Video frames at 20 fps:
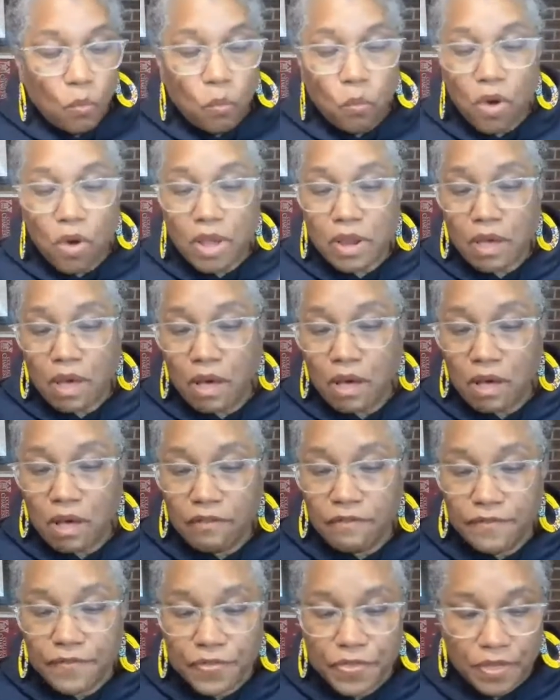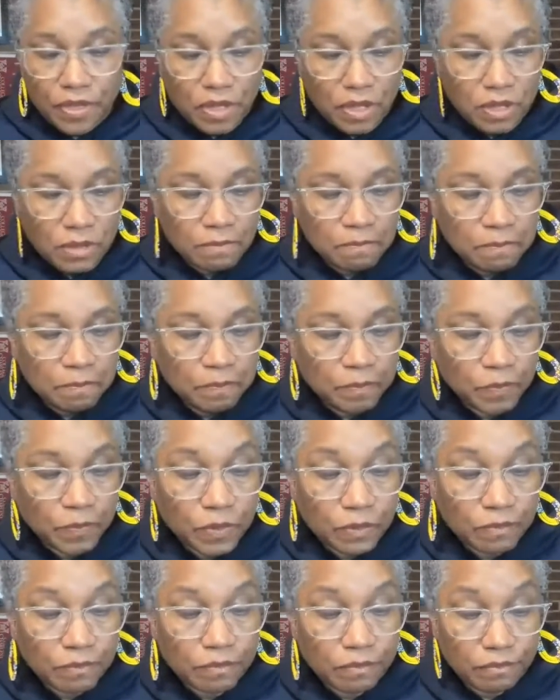One of the
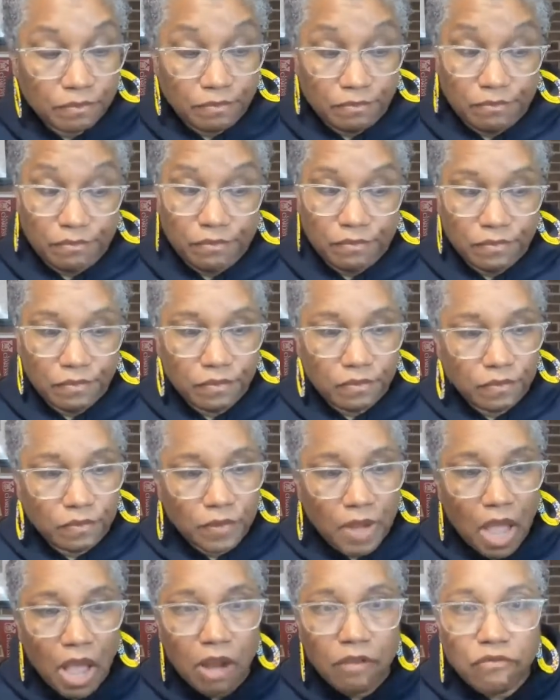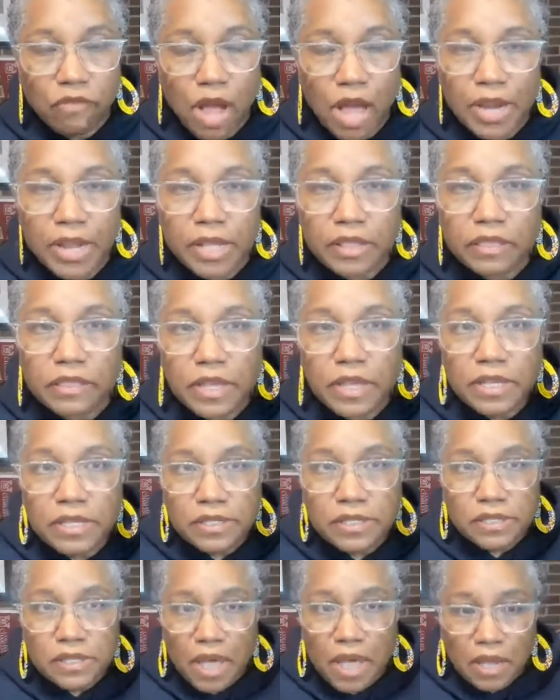ironic
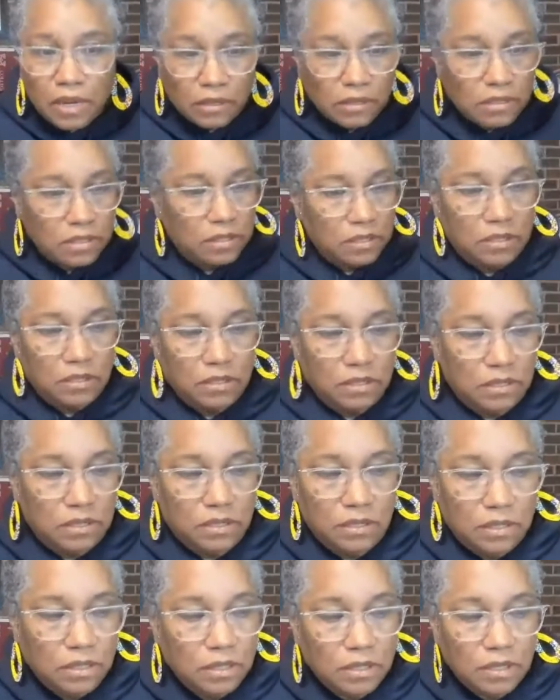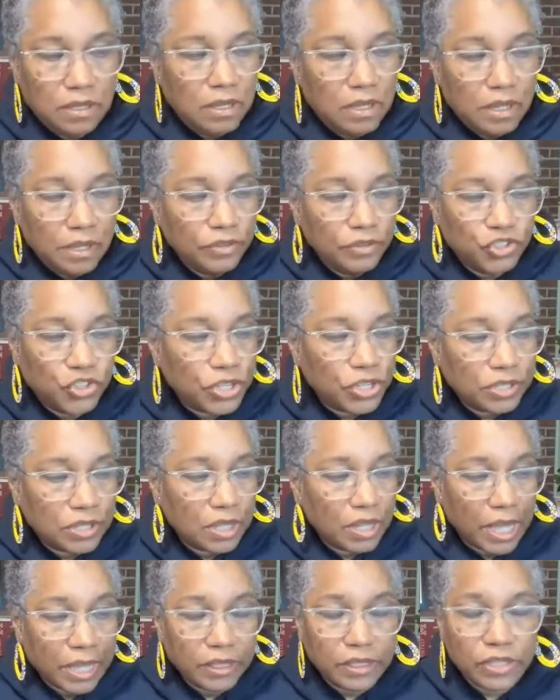things that
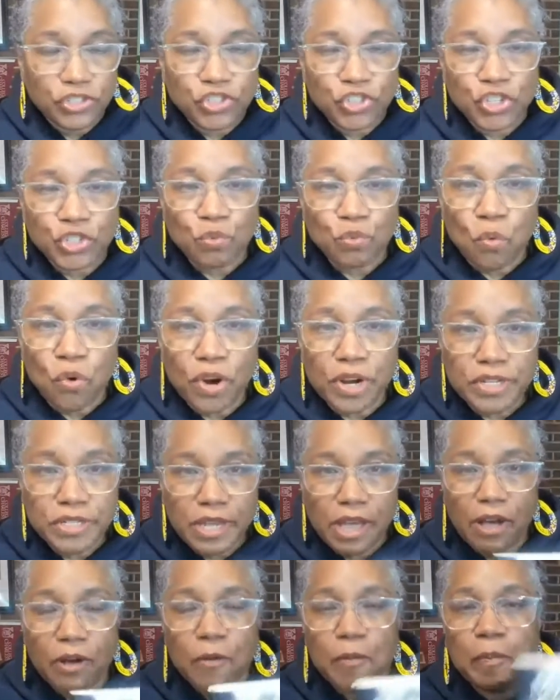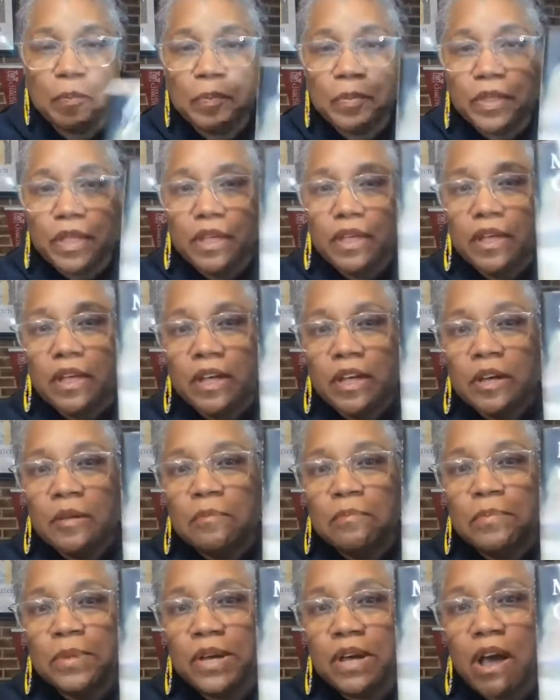just worked out,
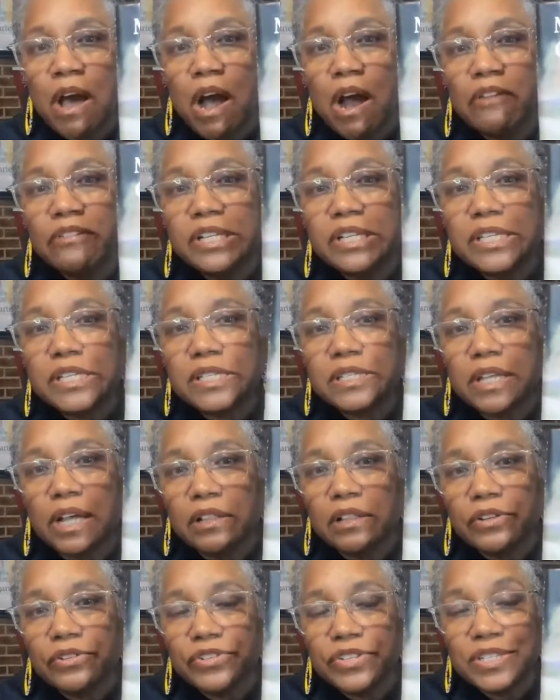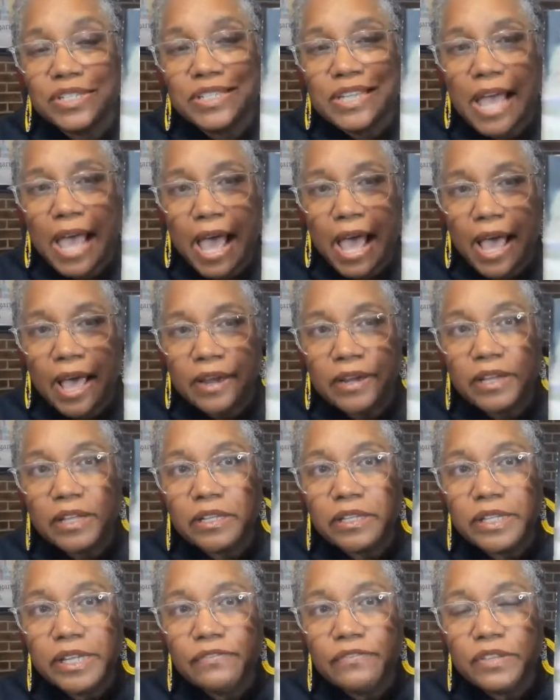Bakari Sellers' dad,
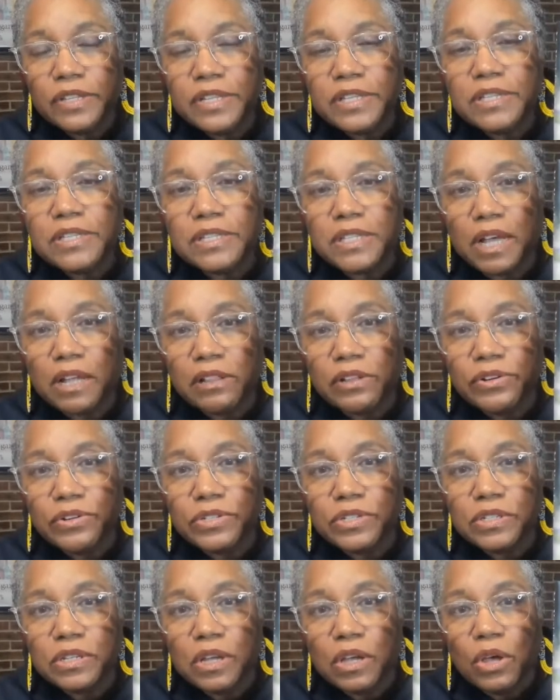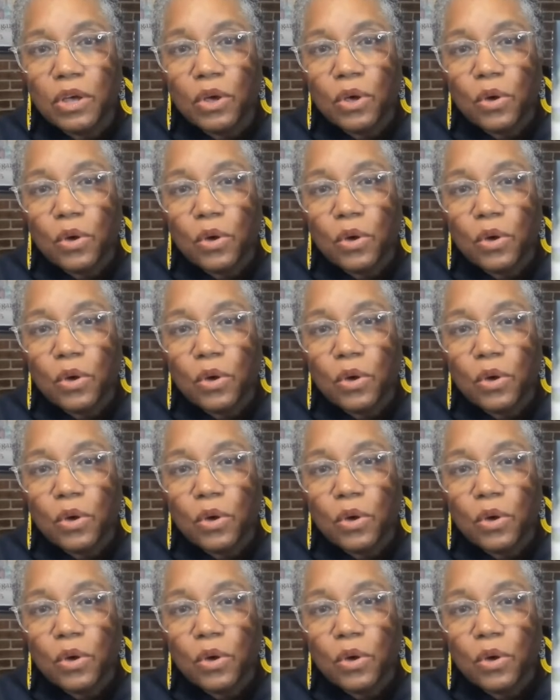Cleveland Sellers,